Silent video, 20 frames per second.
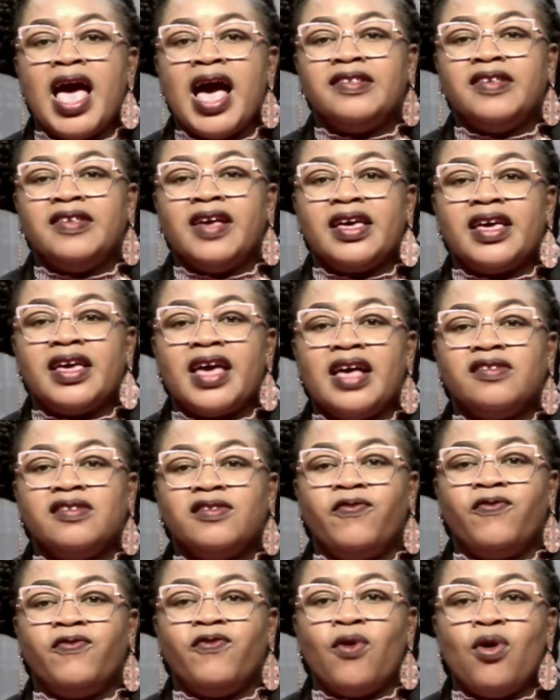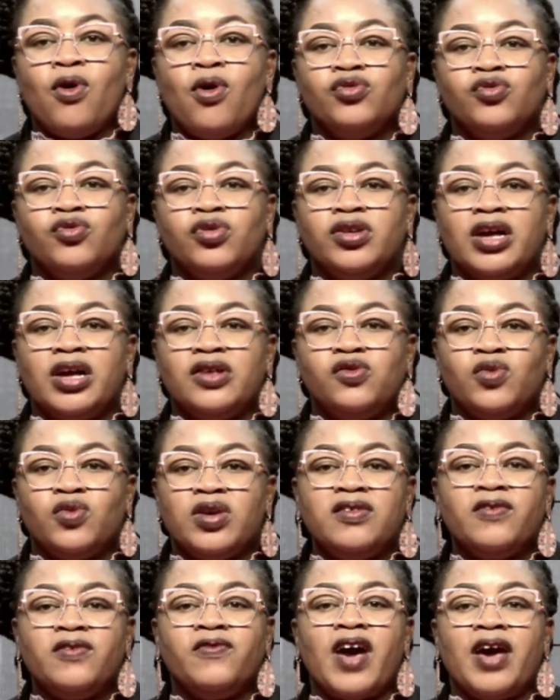against
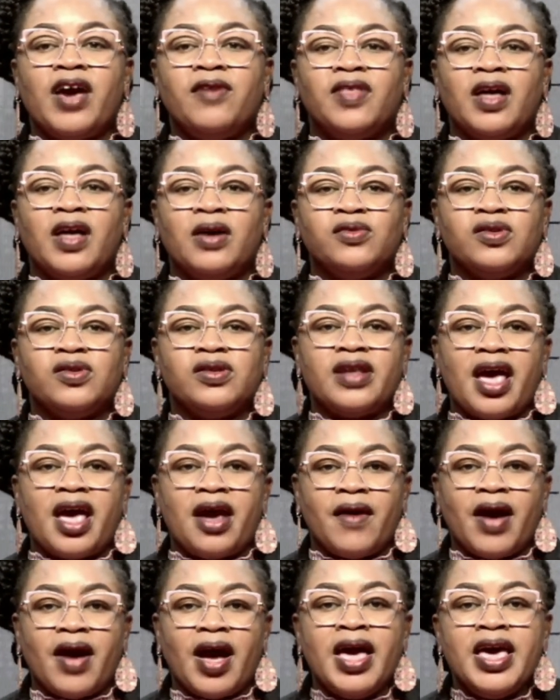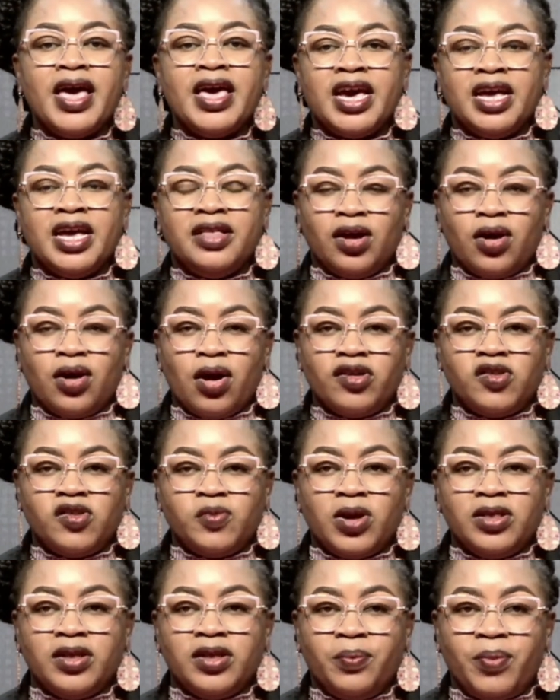425,000 naira in the
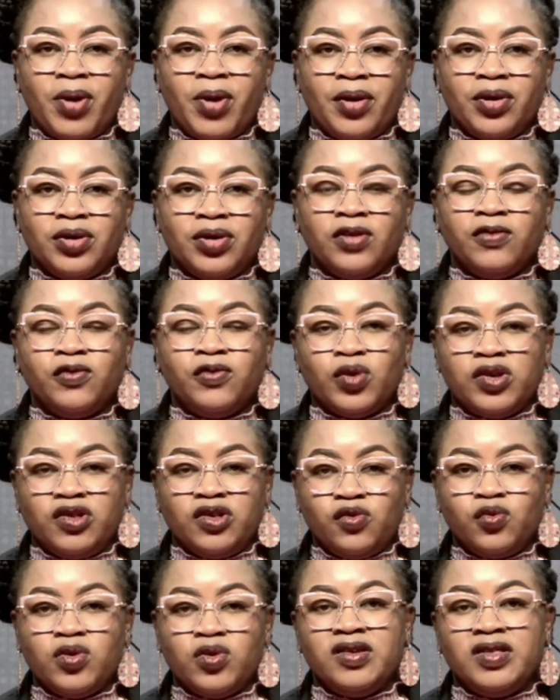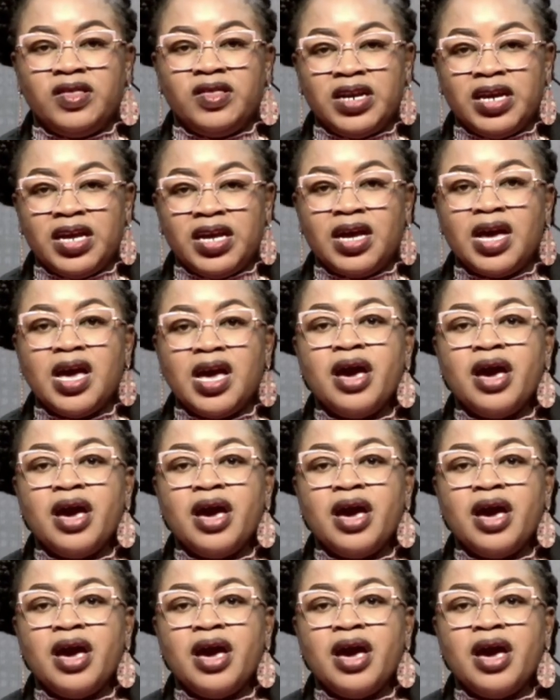corresponding period of 2023,